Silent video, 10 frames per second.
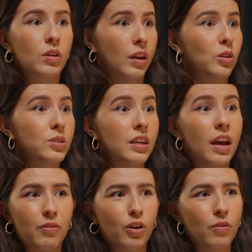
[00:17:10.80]
like you said,
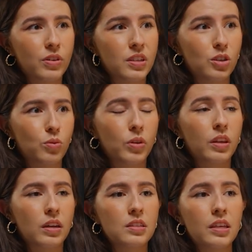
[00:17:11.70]
have a conversation with
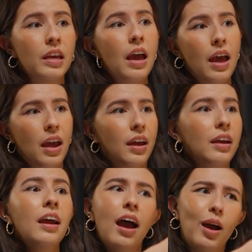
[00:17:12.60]
it and see,
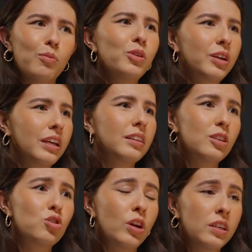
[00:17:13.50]
hey, I'm looking,
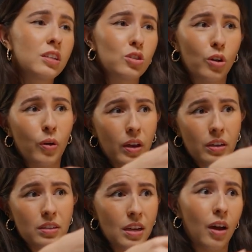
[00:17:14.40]
this trend is
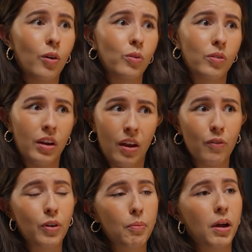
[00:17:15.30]
going down
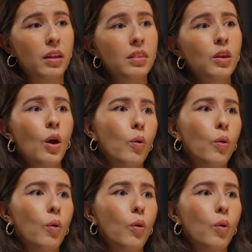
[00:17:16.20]
every month.